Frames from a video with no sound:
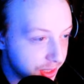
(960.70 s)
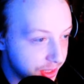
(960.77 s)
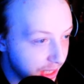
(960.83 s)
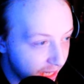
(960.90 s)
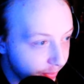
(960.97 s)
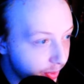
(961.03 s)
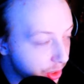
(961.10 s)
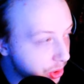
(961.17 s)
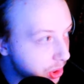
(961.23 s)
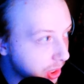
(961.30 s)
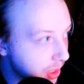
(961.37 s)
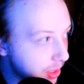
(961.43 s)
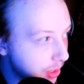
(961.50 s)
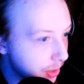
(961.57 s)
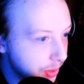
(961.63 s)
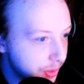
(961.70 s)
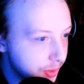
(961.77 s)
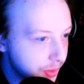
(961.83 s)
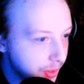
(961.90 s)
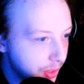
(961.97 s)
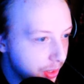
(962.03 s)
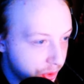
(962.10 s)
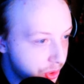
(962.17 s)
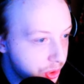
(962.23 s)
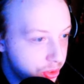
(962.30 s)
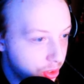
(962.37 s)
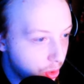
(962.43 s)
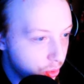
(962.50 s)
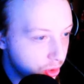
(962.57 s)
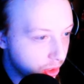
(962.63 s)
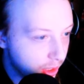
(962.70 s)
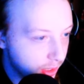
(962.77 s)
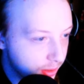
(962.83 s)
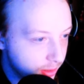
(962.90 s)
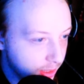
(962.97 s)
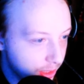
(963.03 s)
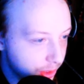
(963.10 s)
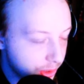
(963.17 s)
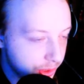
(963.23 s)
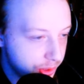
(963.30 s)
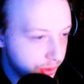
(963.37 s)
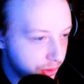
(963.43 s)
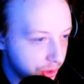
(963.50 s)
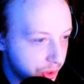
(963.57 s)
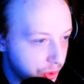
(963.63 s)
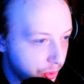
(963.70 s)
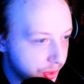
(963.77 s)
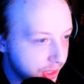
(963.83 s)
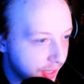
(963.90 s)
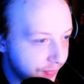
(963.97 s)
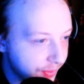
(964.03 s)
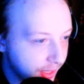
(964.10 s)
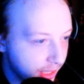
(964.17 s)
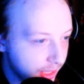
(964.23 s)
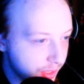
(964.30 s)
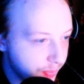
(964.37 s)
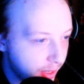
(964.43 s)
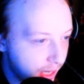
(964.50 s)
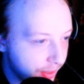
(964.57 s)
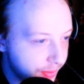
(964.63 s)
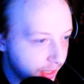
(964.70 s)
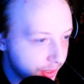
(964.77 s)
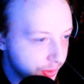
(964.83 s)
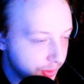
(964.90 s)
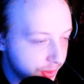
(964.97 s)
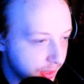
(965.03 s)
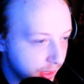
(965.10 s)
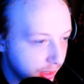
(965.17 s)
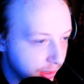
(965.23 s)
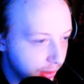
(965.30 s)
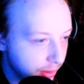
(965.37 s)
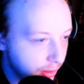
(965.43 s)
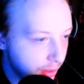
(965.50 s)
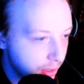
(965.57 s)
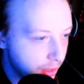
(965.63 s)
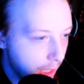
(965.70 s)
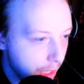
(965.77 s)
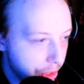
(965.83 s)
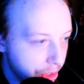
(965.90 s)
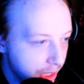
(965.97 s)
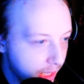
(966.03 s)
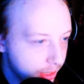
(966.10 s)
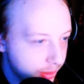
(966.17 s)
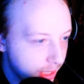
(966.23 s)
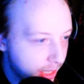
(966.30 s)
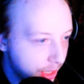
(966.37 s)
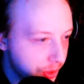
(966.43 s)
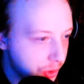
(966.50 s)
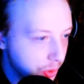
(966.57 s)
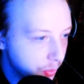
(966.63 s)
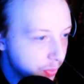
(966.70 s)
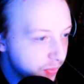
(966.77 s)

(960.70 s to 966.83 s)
The damage is so good and it just destroys everything in its path as you see here. And you get the extra